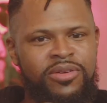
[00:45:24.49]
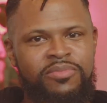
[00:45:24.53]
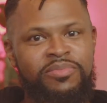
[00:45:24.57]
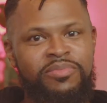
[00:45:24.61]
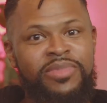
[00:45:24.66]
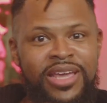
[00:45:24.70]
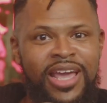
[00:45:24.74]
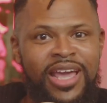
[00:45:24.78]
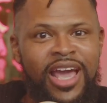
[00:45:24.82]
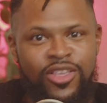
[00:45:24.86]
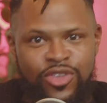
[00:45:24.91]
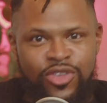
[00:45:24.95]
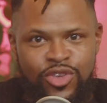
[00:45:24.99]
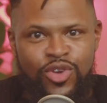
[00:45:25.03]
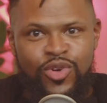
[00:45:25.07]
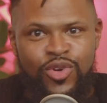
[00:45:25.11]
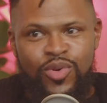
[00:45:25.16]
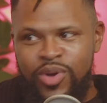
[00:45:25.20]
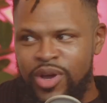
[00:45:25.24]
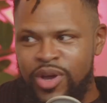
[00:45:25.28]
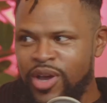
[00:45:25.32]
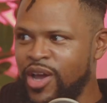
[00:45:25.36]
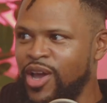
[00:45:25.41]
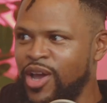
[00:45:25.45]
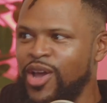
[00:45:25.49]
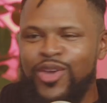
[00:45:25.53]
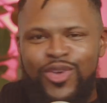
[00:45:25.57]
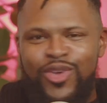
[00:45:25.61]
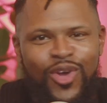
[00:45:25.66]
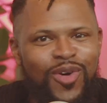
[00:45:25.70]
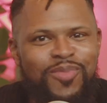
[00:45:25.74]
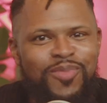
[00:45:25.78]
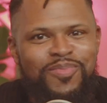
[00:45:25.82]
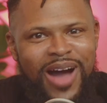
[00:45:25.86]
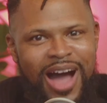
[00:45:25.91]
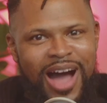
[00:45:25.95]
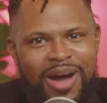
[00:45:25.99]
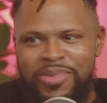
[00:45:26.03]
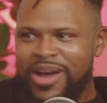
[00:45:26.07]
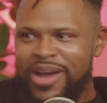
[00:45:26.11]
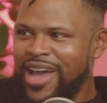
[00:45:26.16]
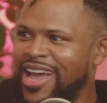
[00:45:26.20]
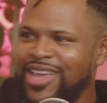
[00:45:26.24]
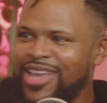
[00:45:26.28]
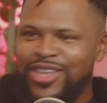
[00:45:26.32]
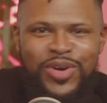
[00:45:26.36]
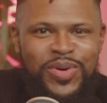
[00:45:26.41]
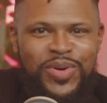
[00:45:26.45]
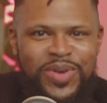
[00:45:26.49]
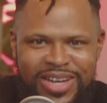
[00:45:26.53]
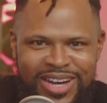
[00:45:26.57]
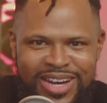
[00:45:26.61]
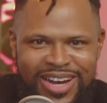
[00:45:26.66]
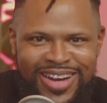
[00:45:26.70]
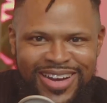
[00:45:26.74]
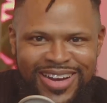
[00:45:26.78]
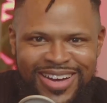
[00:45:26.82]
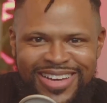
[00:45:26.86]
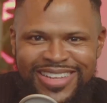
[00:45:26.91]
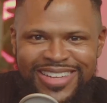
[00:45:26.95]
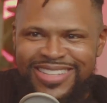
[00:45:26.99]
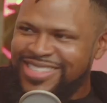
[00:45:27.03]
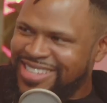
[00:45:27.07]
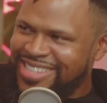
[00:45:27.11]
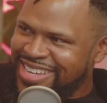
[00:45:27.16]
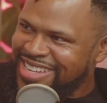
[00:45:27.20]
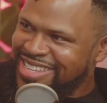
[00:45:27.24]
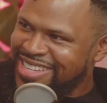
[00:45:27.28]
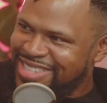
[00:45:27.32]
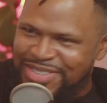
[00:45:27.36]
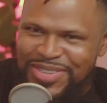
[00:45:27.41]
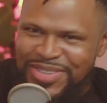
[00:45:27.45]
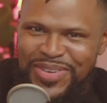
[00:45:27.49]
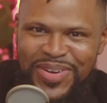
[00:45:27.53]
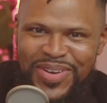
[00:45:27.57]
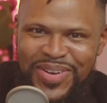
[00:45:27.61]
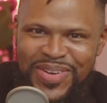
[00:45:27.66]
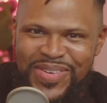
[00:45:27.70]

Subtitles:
me and you, your mama and your cousin too.